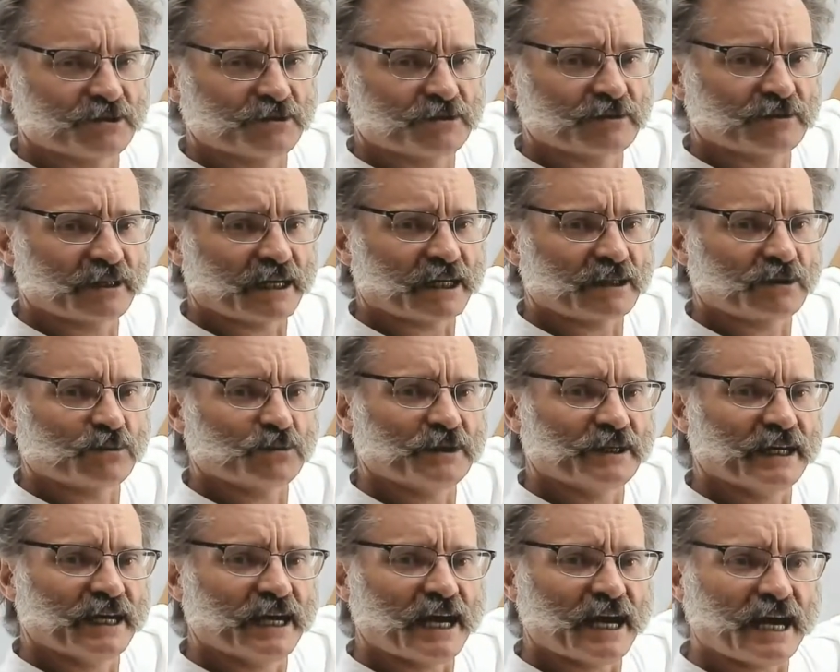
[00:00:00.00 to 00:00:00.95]
that we
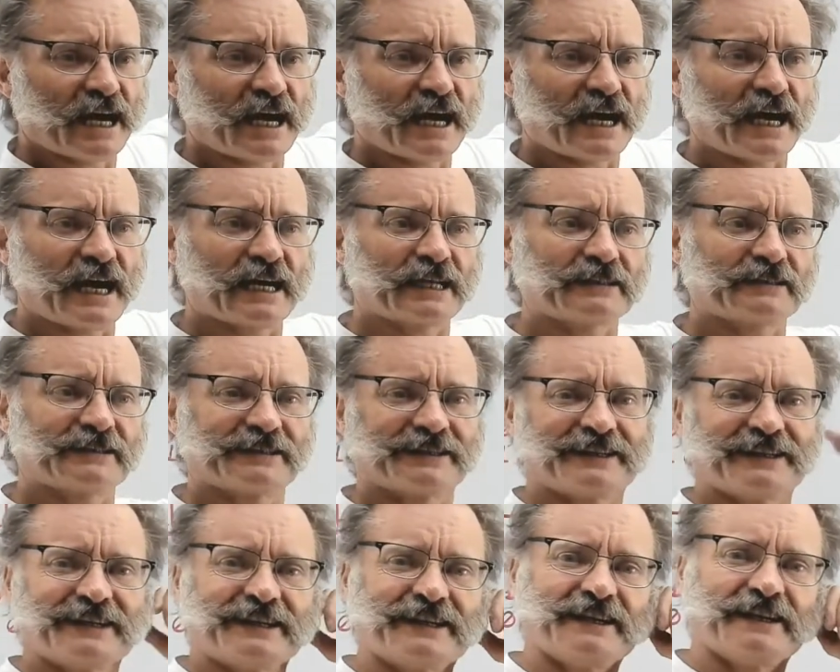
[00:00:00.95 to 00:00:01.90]
had
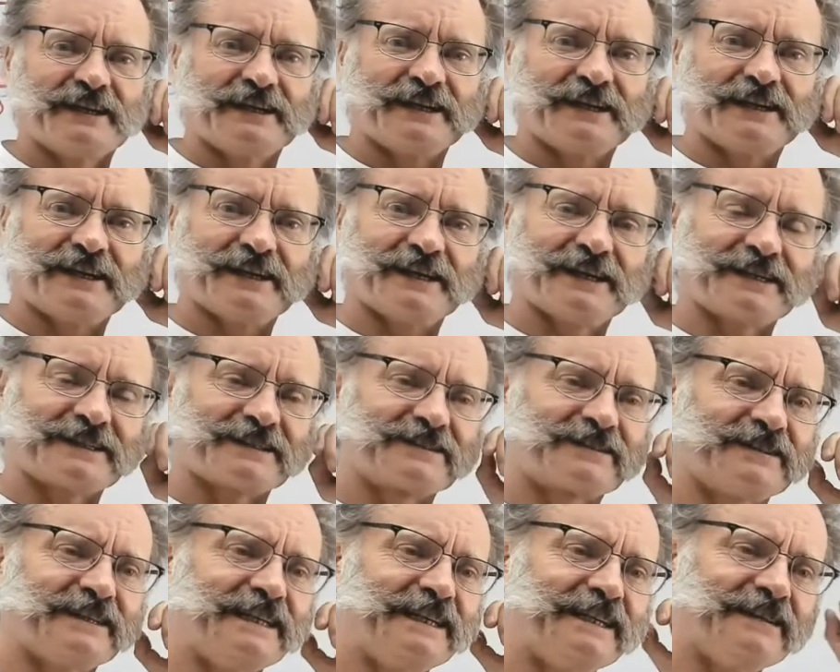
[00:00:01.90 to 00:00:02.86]

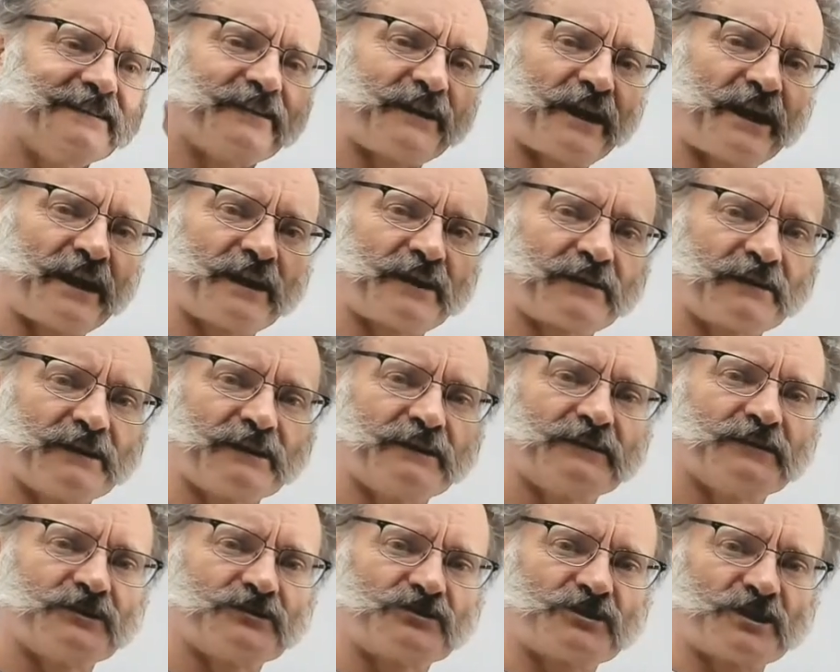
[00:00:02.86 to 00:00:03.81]
seen there in
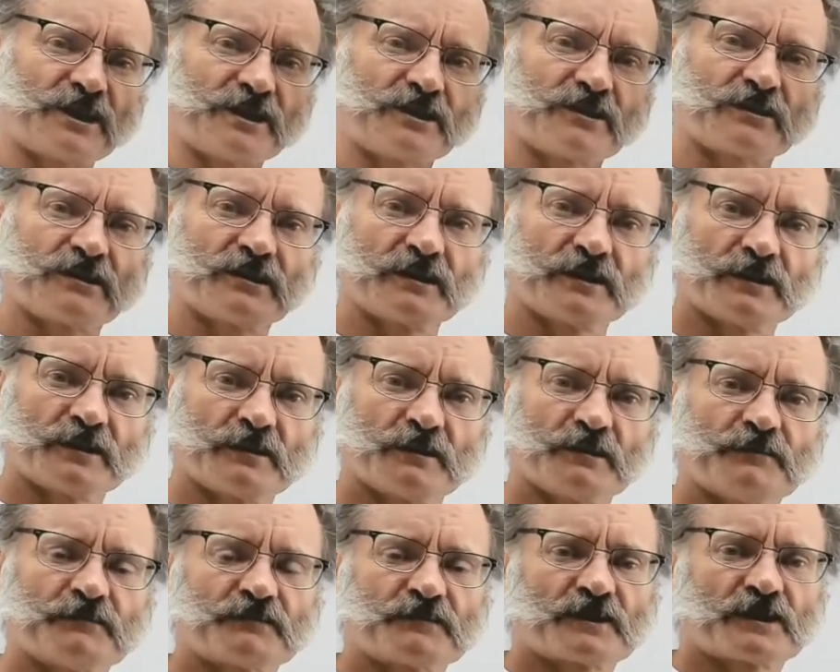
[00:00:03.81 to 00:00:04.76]
the general
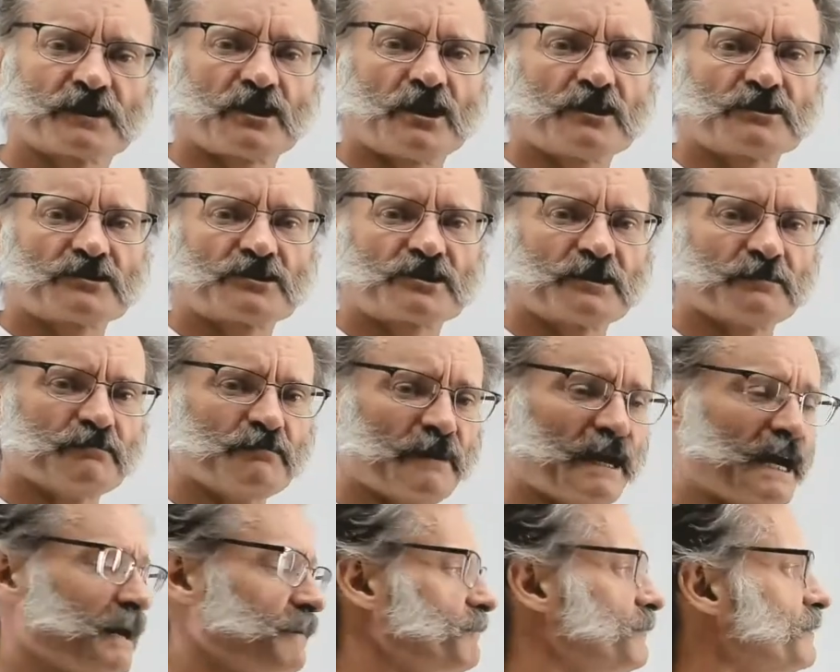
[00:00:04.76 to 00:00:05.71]
concept map.